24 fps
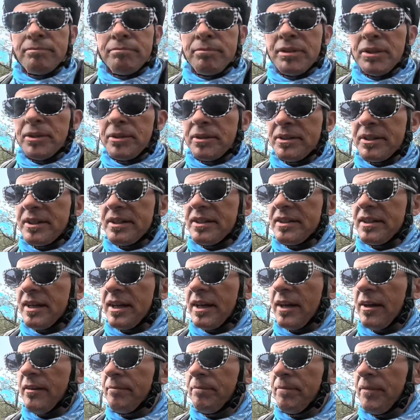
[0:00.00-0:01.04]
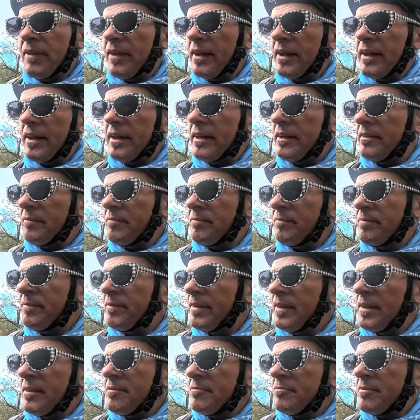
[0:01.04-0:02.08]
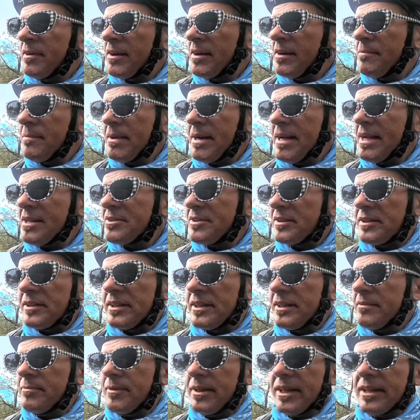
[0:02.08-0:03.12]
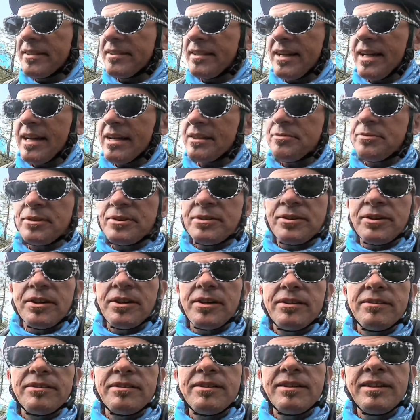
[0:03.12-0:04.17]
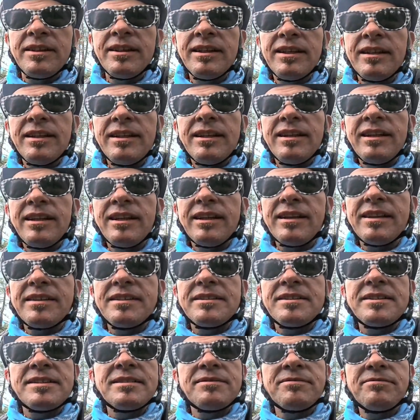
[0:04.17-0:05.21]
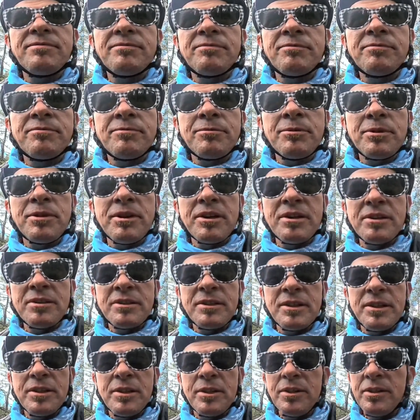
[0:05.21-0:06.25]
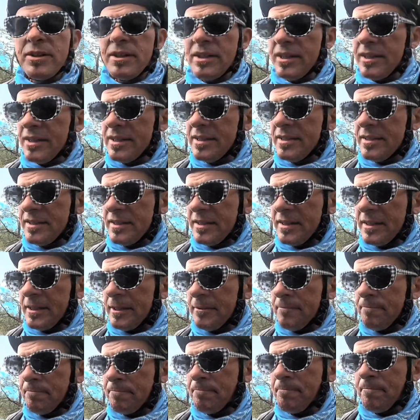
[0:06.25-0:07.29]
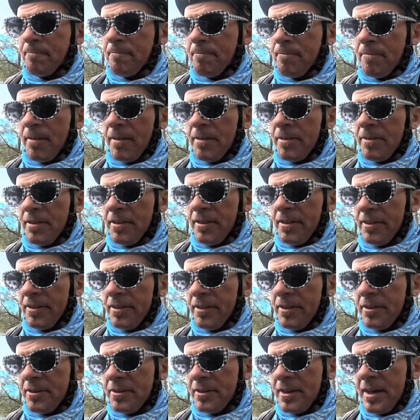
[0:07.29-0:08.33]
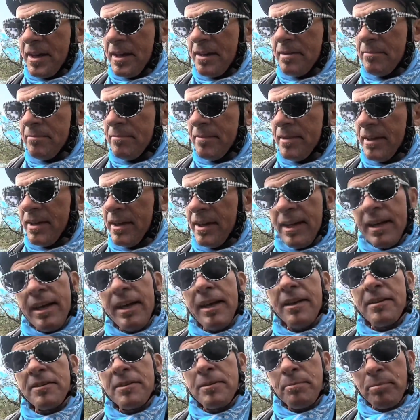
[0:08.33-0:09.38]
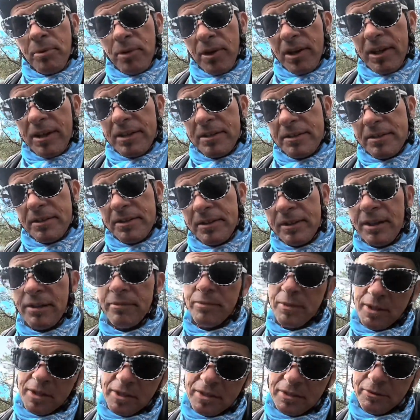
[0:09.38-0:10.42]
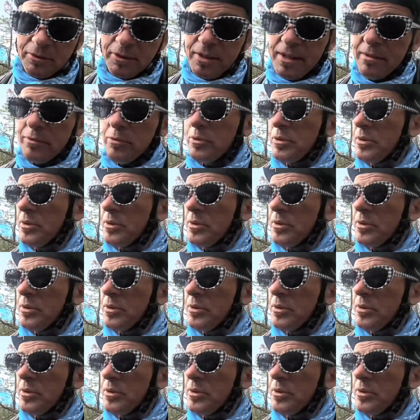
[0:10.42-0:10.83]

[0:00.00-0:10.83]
built in there, and very magically my tax return for this year is the same as the price of the Hunt gravel